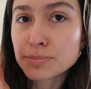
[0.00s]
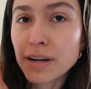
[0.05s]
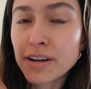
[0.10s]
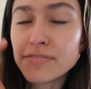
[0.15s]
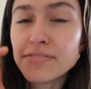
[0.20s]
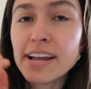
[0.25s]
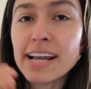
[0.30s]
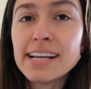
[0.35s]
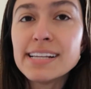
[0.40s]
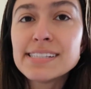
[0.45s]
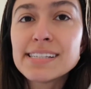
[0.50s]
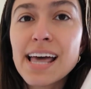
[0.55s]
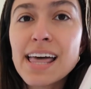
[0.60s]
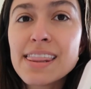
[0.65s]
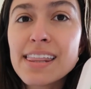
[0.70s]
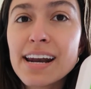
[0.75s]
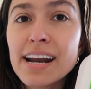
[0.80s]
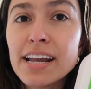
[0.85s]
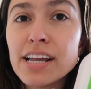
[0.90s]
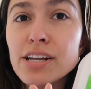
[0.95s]
my face
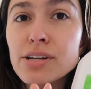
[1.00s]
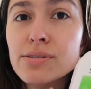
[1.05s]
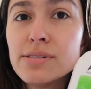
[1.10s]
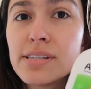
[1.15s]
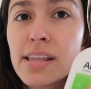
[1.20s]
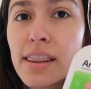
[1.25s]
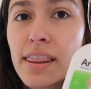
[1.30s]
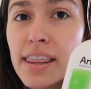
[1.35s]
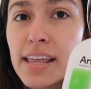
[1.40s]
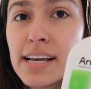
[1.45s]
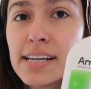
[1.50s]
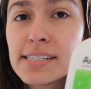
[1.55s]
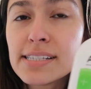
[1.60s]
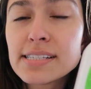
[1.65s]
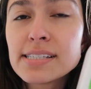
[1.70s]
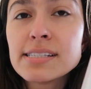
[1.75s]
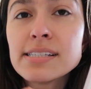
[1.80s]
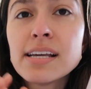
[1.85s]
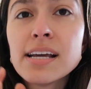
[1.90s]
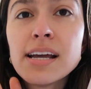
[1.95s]
and then I use this,